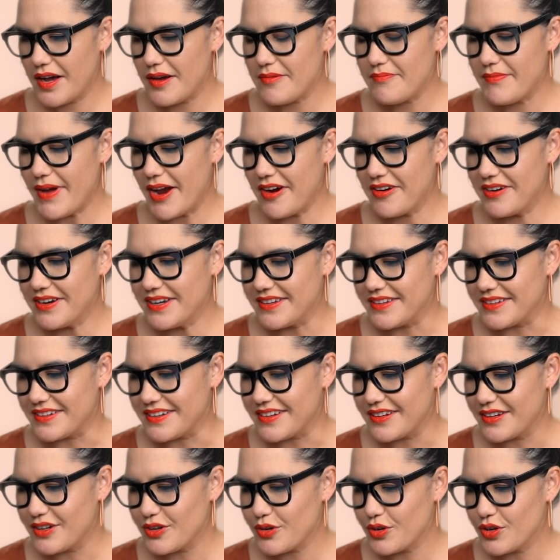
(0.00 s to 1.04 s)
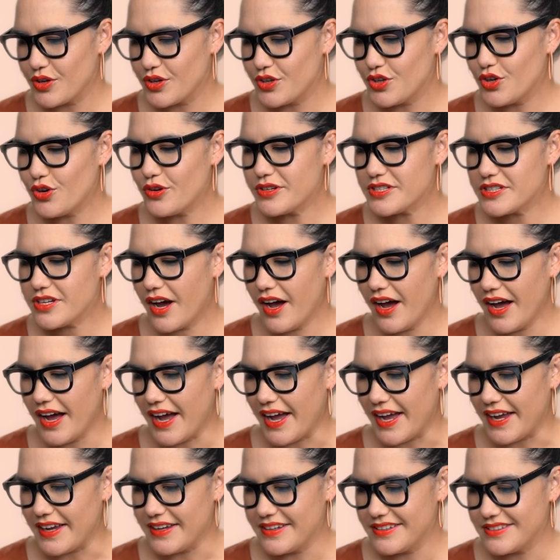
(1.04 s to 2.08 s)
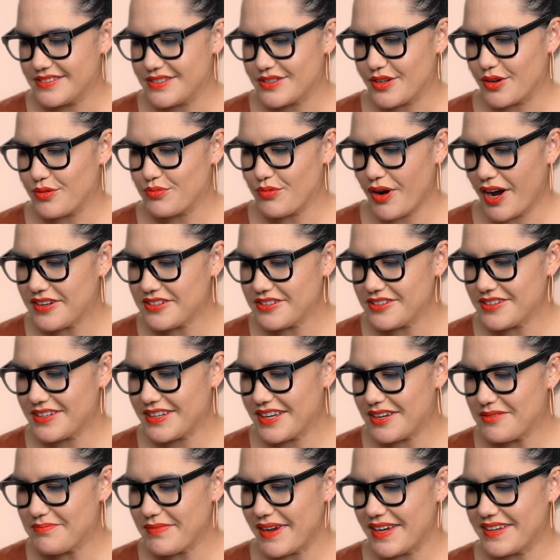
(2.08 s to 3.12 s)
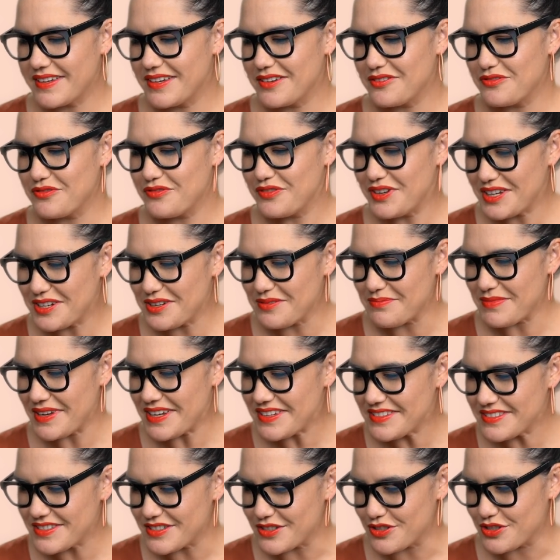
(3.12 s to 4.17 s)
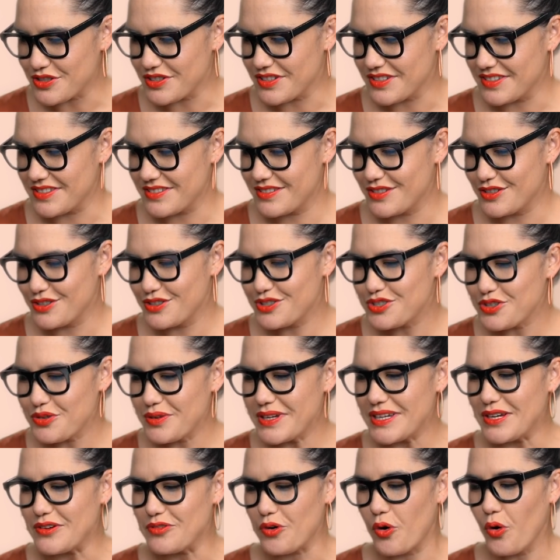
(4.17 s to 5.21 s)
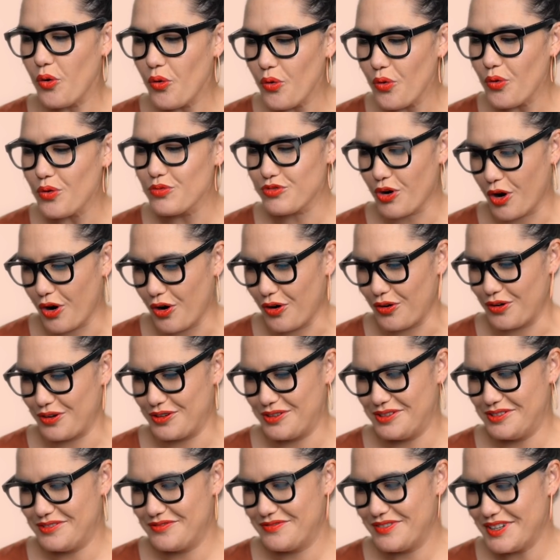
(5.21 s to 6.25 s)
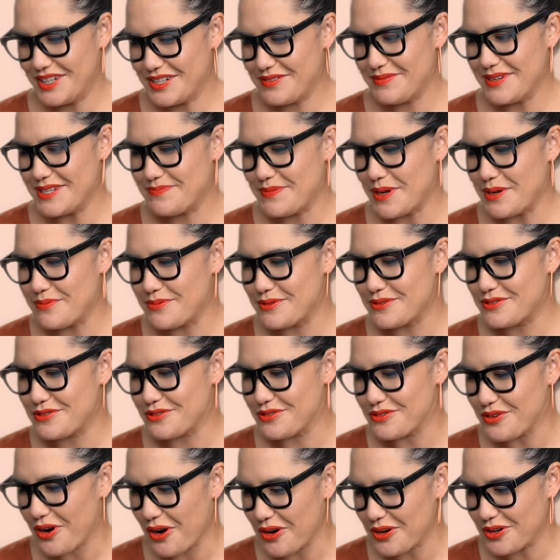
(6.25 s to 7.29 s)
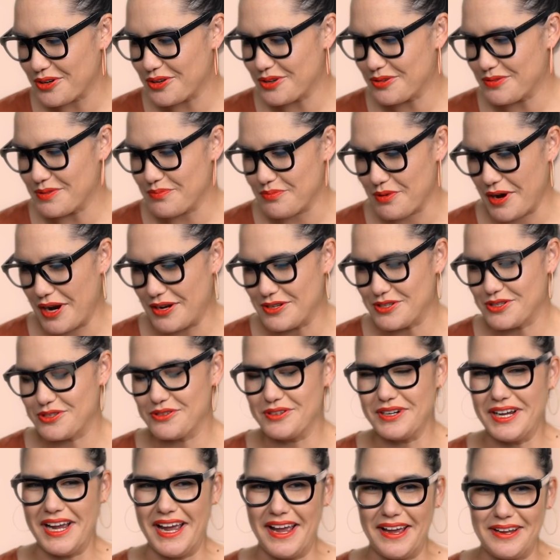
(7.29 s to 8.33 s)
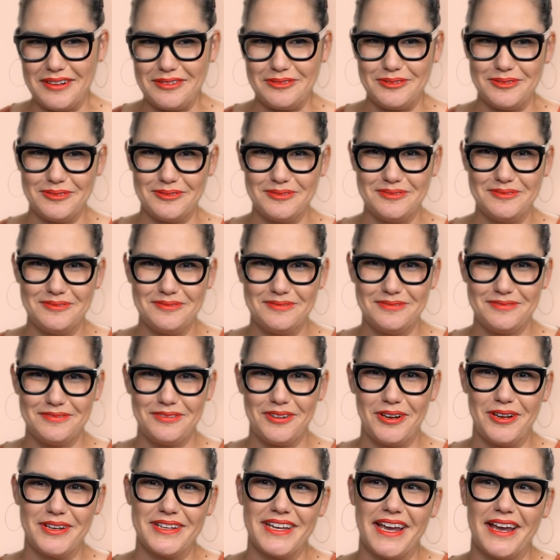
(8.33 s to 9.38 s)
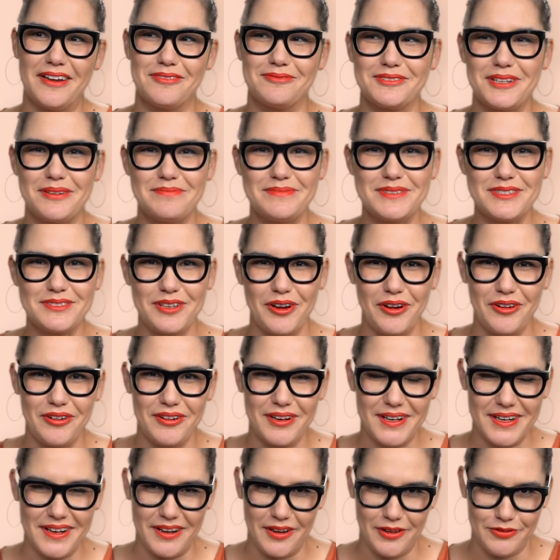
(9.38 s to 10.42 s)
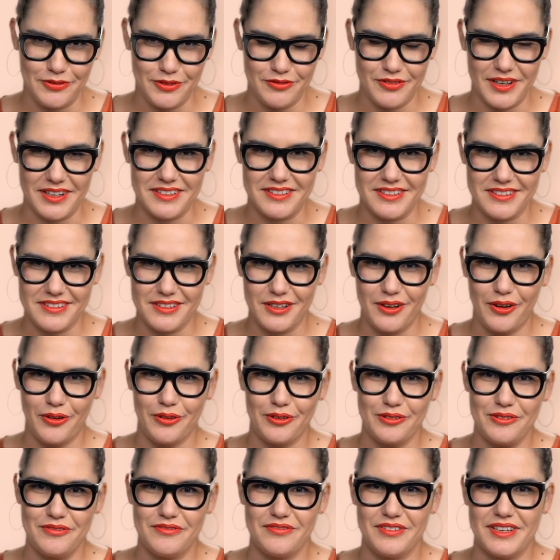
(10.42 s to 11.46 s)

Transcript: Marion, you're Thai, so why do you keep making Vietnamese dishes? You're doing it all wrong. Vietnamese people do not cook with brown sugar at all. Okay, well, I'm sorry I've offended the whole of